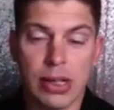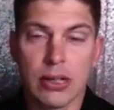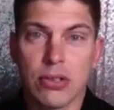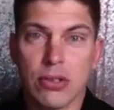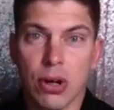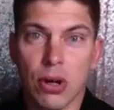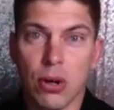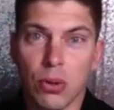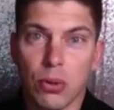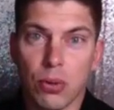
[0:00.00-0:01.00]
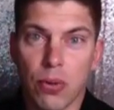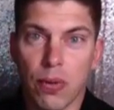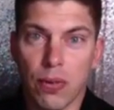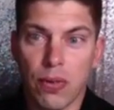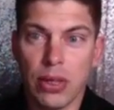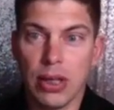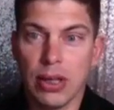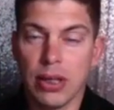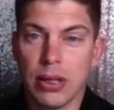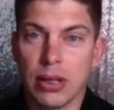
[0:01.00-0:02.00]
So
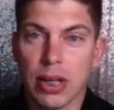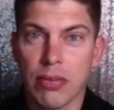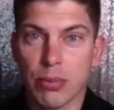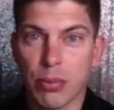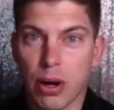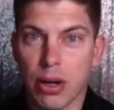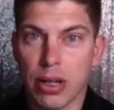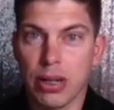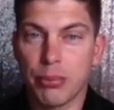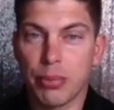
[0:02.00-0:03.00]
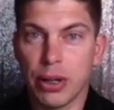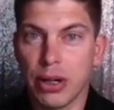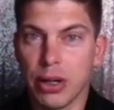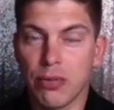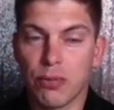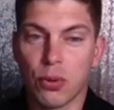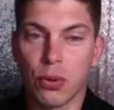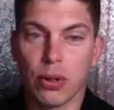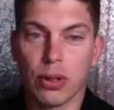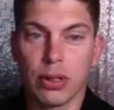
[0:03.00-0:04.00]
the life of the party period
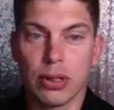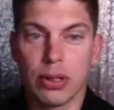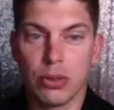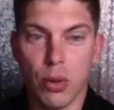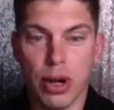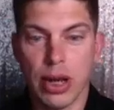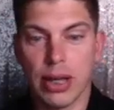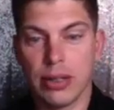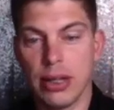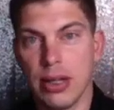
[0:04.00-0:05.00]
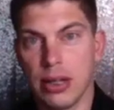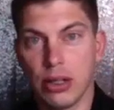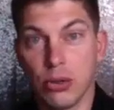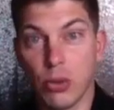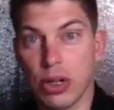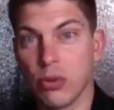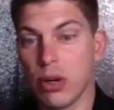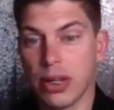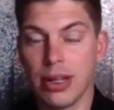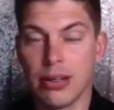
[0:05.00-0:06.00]
for 2019 into
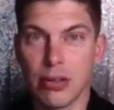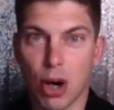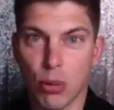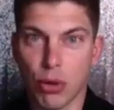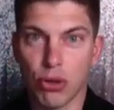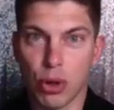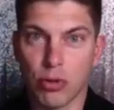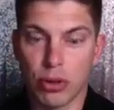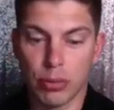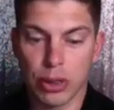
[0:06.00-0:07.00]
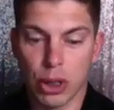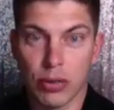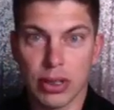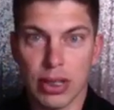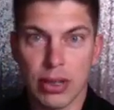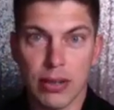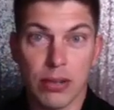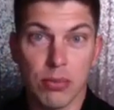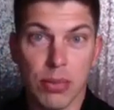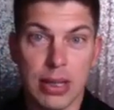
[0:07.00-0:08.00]
2020 is almost over. It'll be over at the end of
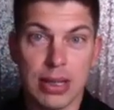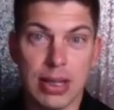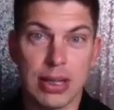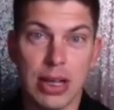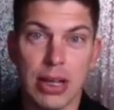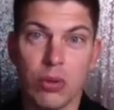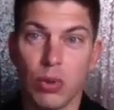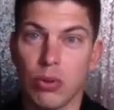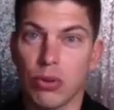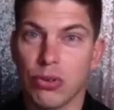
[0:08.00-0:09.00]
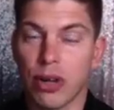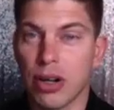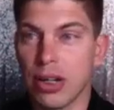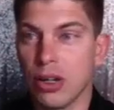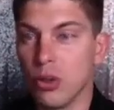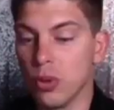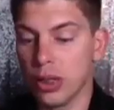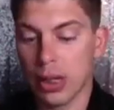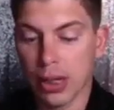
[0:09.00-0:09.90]
this month, and then we will start a new one.